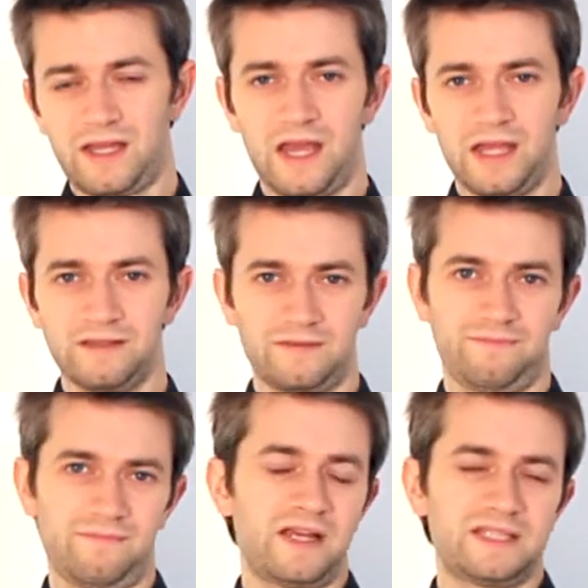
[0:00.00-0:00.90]
And
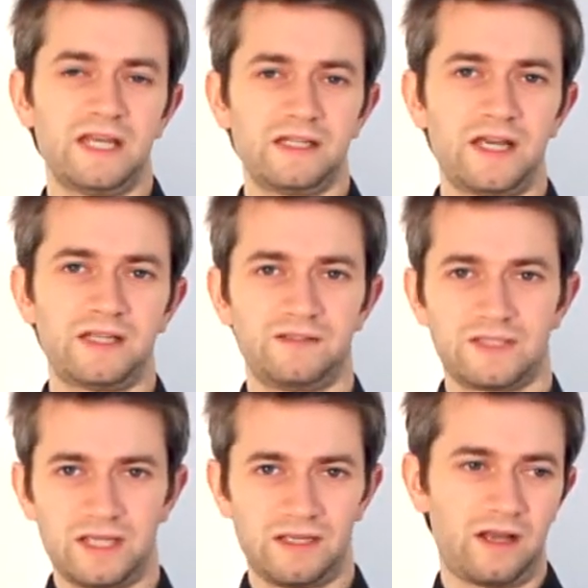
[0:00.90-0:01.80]
by saying that, you
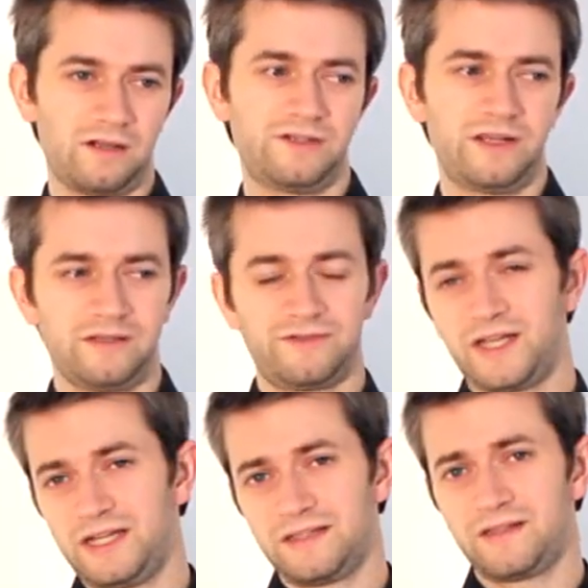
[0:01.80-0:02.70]
say, I'll
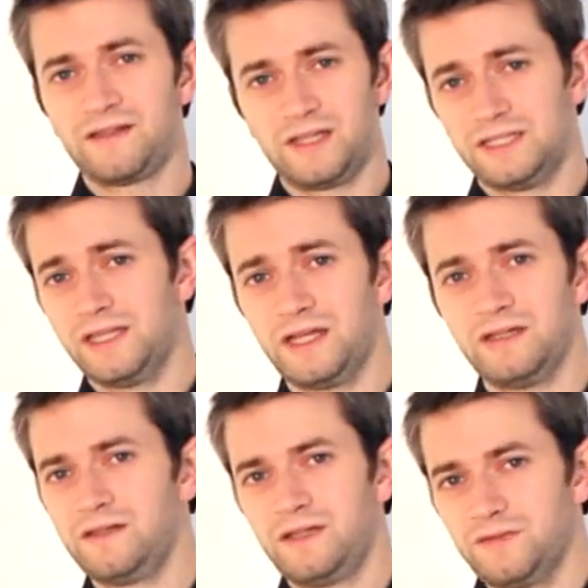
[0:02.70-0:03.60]
drain it, it's
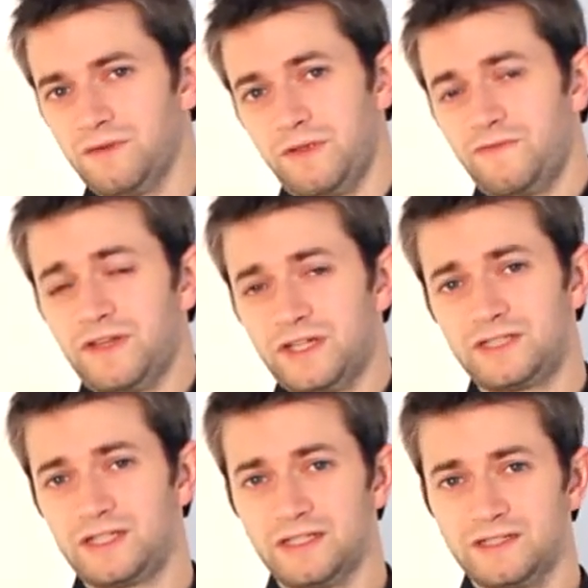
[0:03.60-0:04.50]
done, it will be
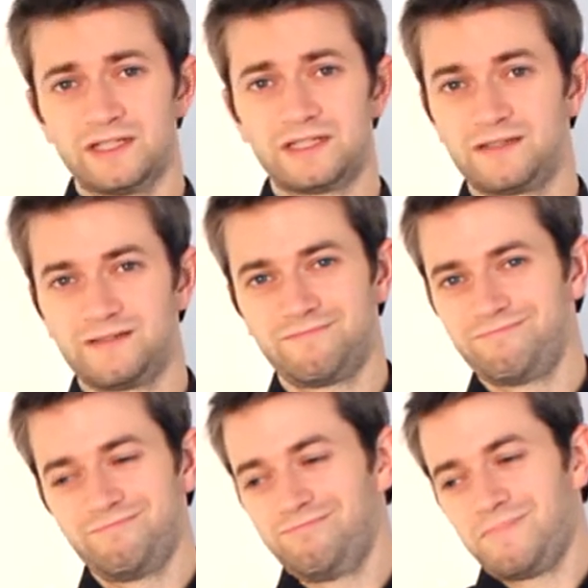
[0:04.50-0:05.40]
finished in just,
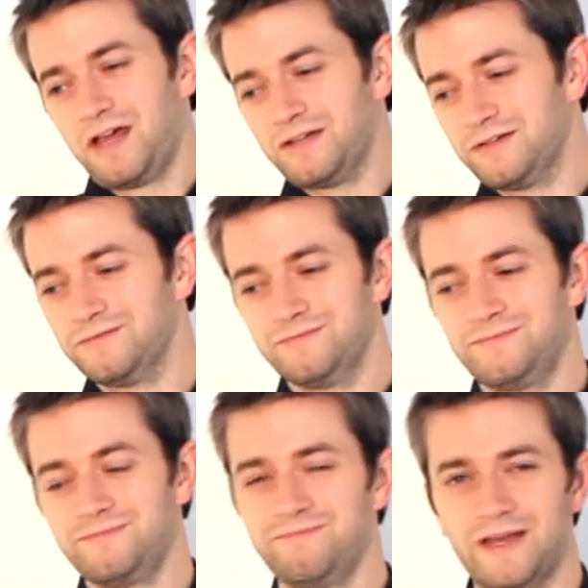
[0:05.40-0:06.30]
I don't know,
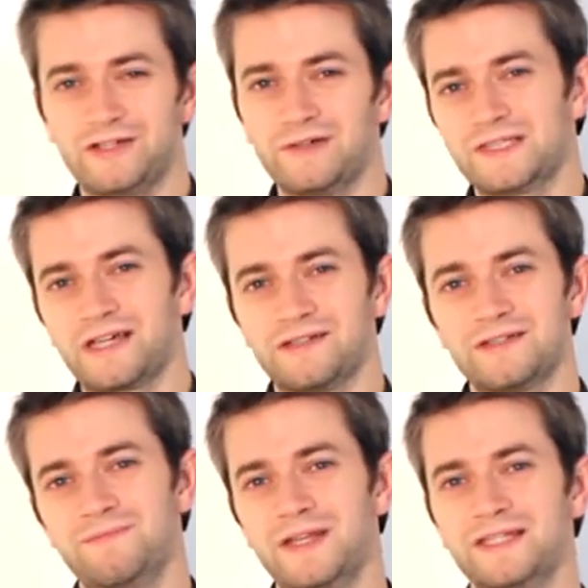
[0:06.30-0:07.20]
matter of
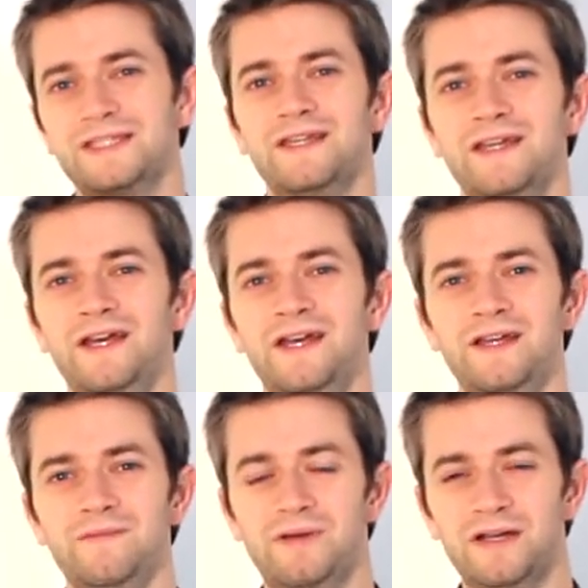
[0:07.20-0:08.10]
seconds, minutes,
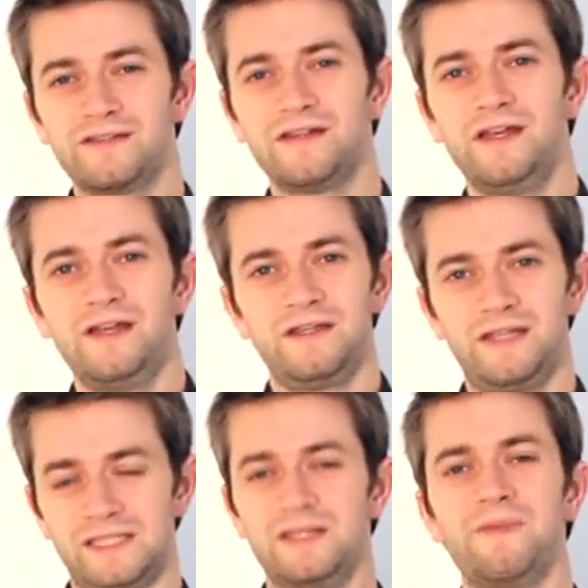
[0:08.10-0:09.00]
but
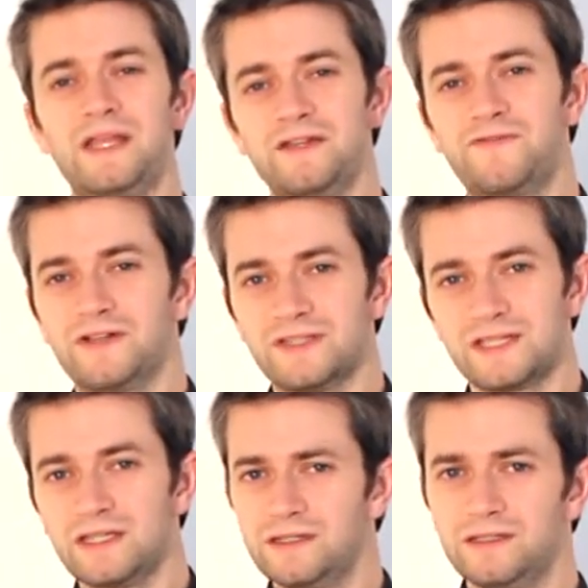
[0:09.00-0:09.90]
that's the main
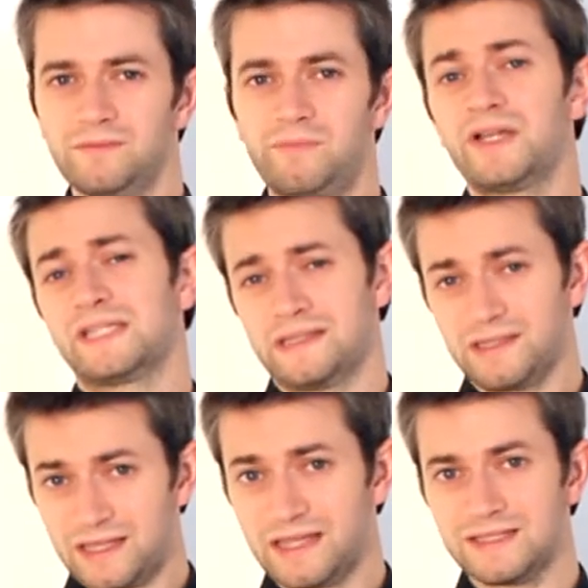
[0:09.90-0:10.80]
difference in the present
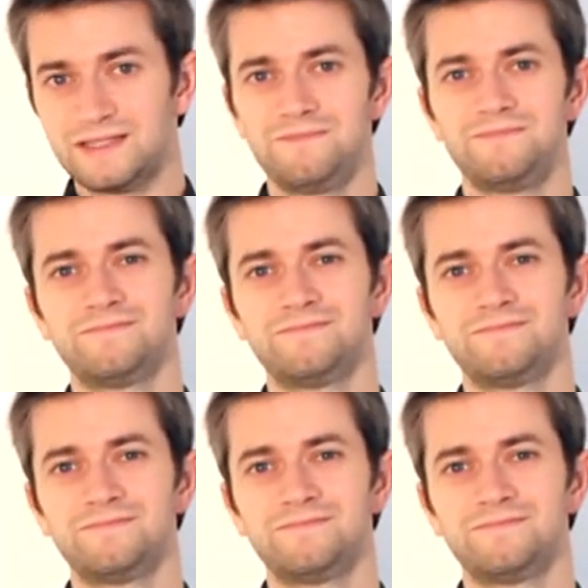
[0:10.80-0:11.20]
tense.